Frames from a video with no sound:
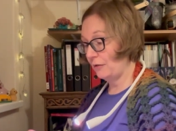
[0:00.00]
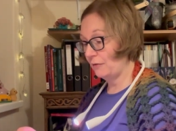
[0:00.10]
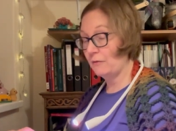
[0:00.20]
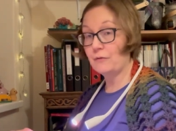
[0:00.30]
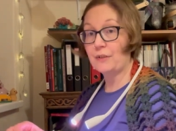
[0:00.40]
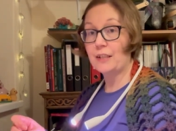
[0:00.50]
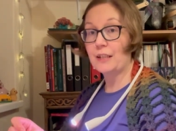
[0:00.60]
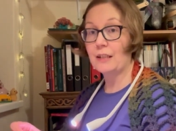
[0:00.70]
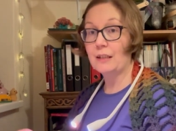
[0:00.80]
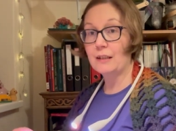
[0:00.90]
to
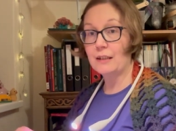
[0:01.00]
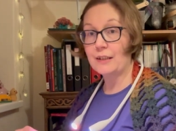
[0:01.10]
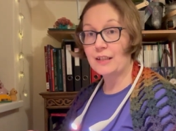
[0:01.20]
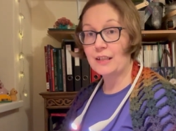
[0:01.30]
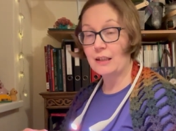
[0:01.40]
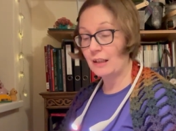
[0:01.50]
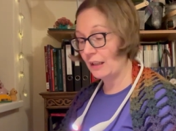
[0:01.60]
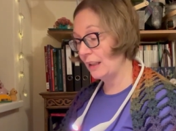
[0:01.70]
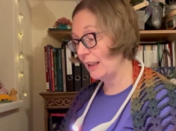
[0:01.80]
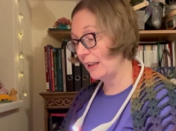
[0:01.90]
see this
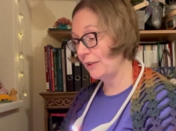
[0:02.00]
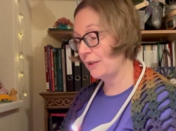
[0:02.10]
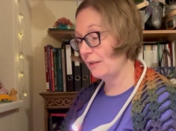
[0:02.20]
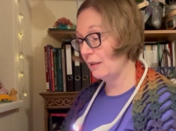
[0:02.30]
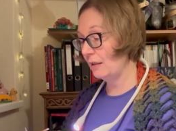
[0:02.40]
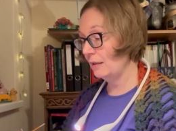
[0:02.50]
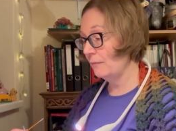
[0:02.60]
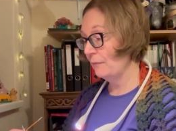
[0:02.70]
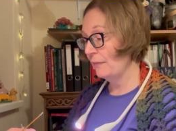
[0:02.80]
in action then.